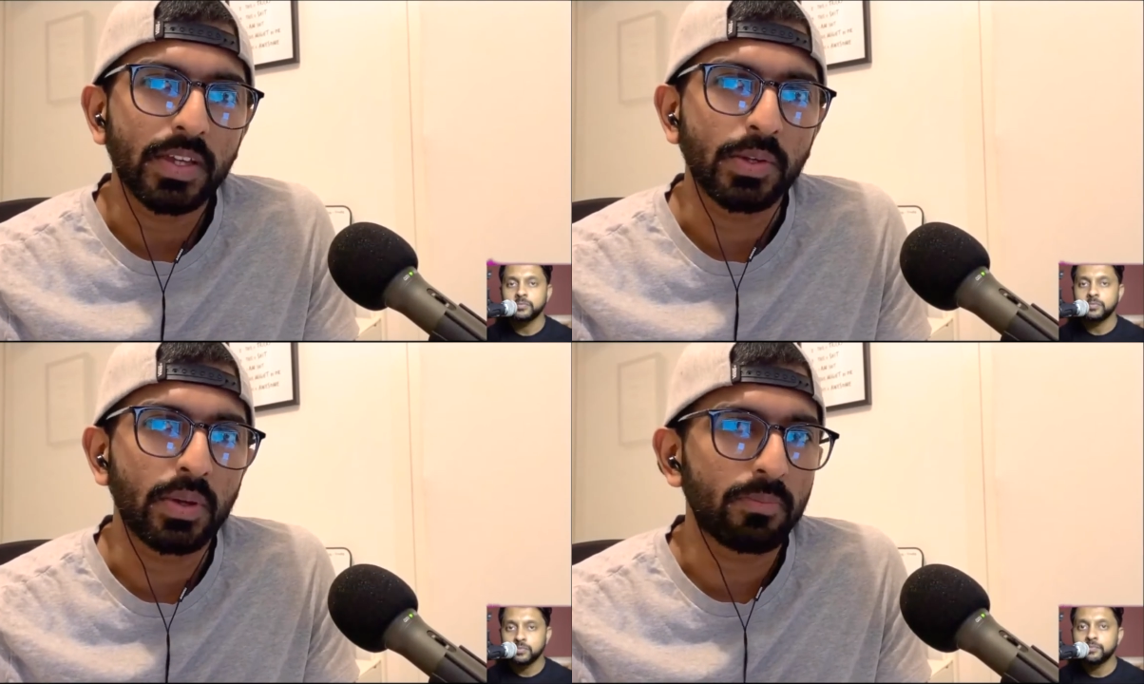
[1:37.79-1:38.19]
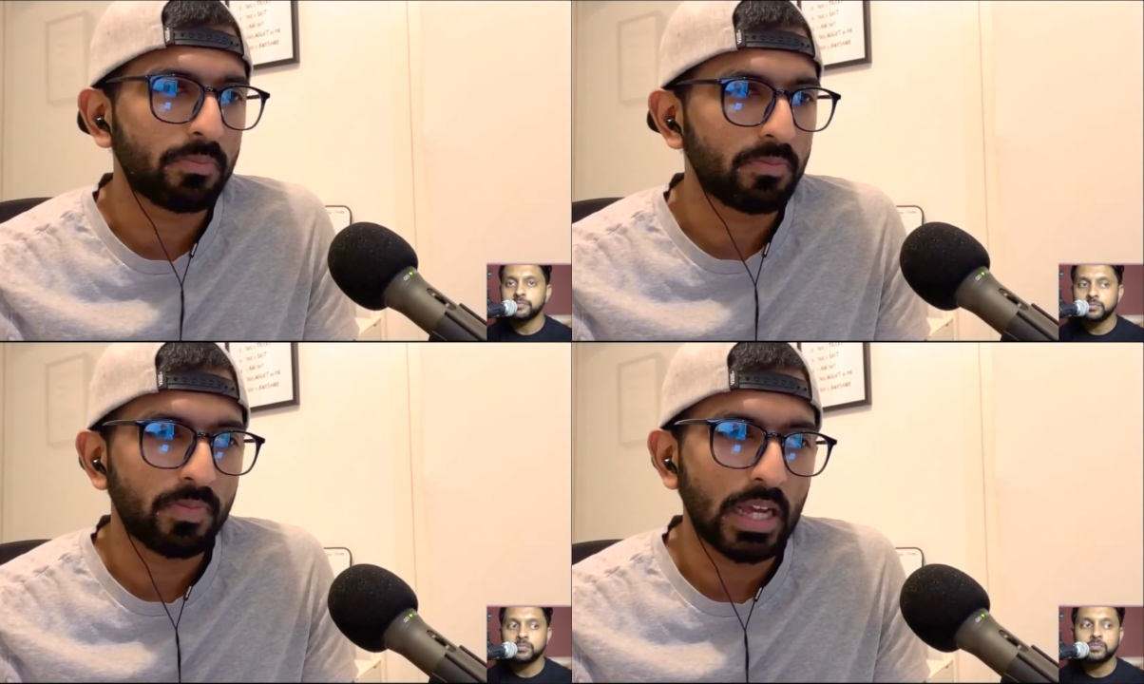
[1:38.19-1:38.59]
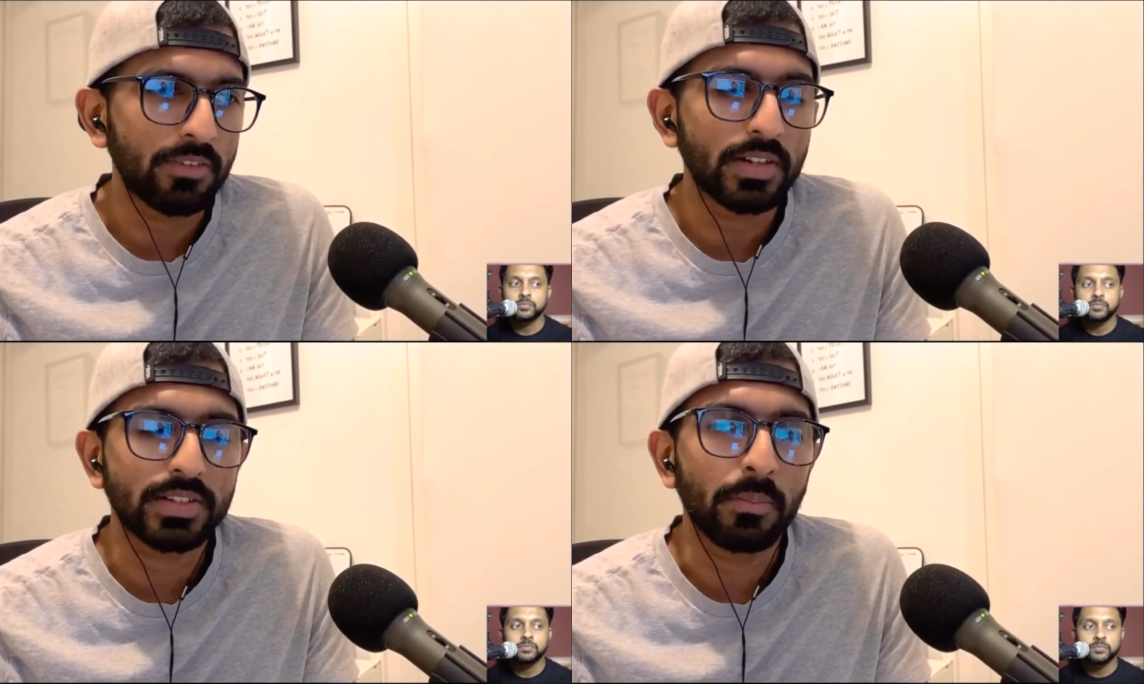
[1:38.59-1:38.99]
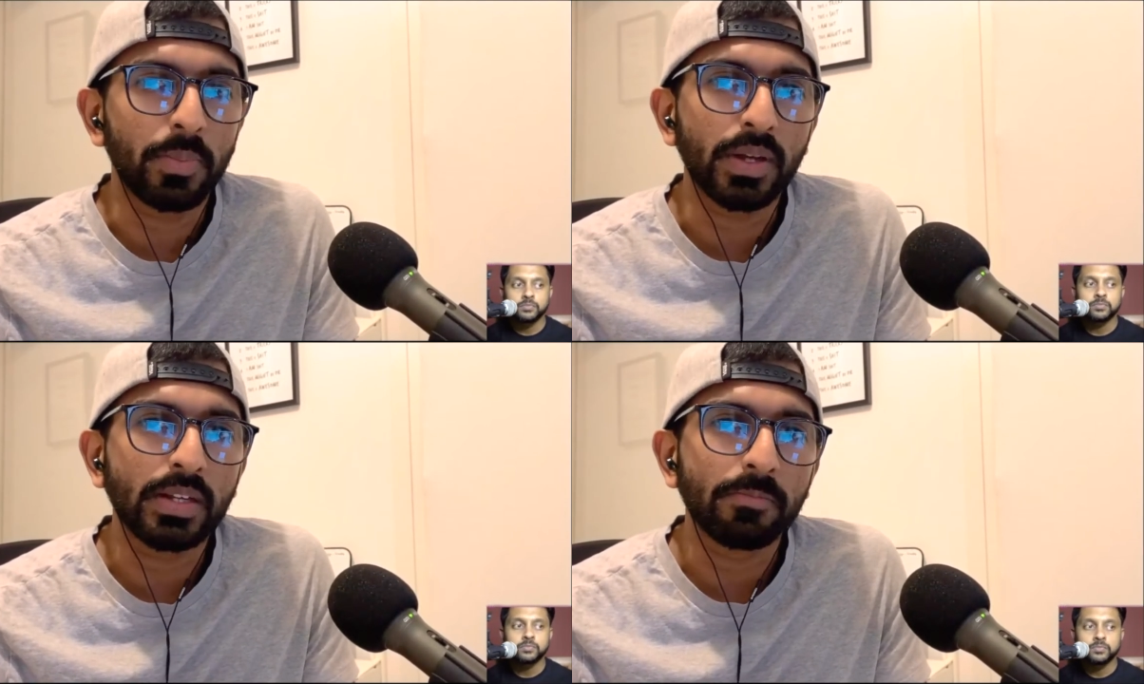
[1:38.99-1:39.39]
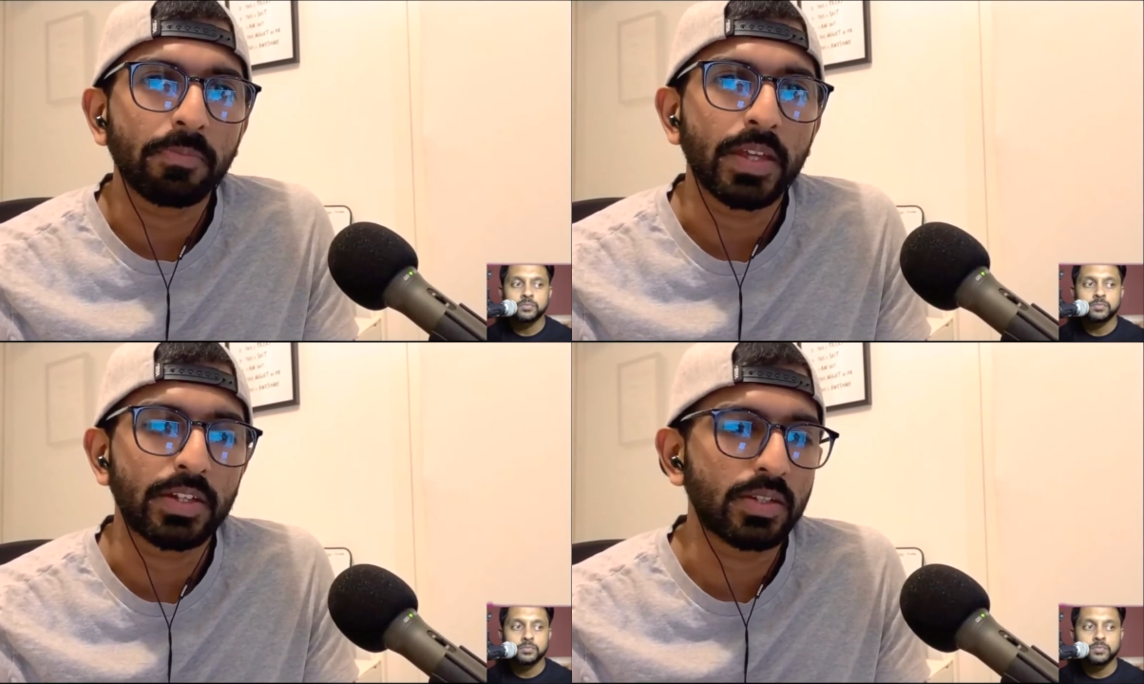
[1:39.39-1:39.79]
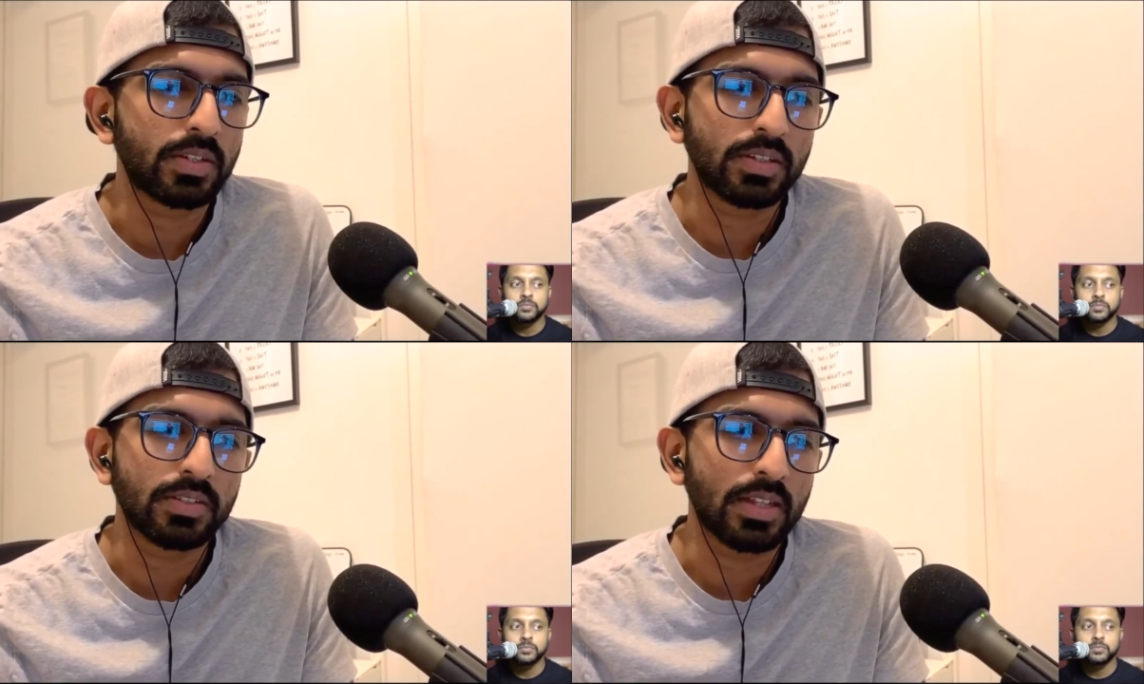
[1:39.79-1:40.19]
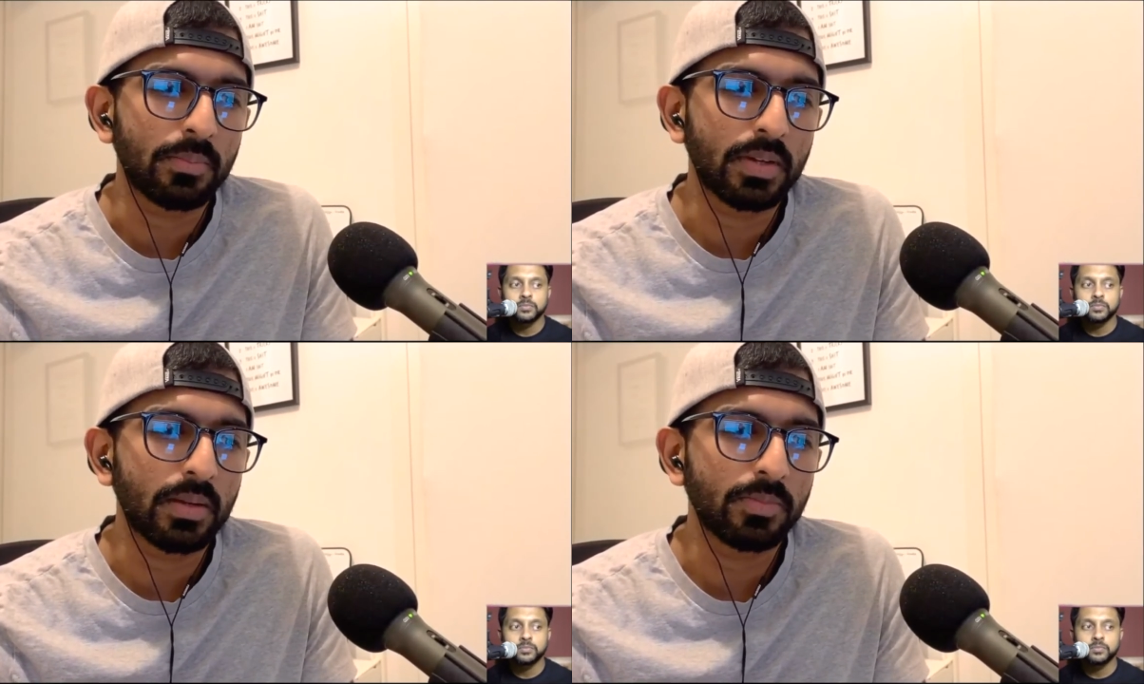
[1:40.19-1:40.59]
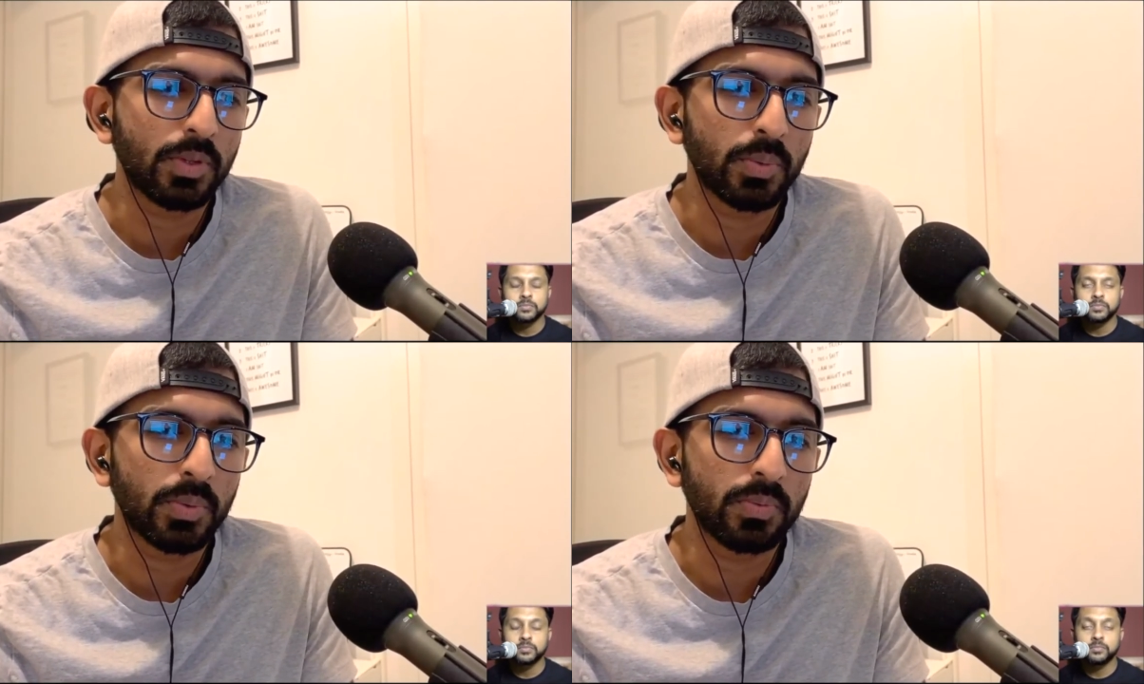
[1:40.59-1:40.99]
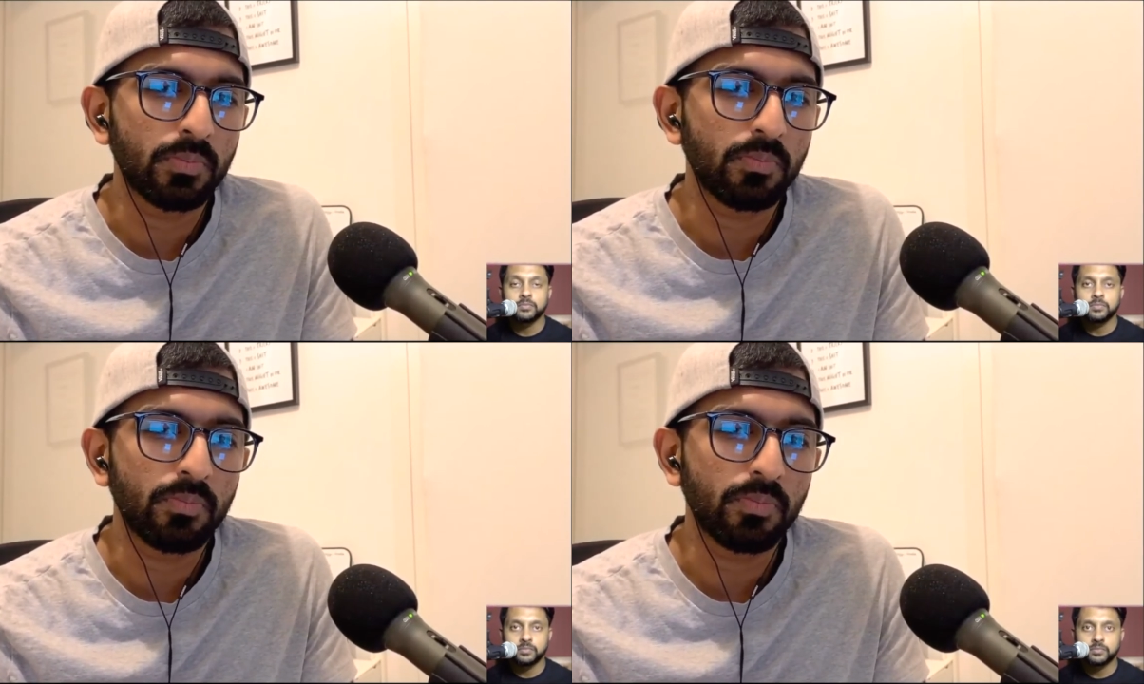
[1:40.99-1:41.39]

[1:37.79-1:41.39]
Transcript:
Speaker 1: in your life at some point. That uh, sometimes you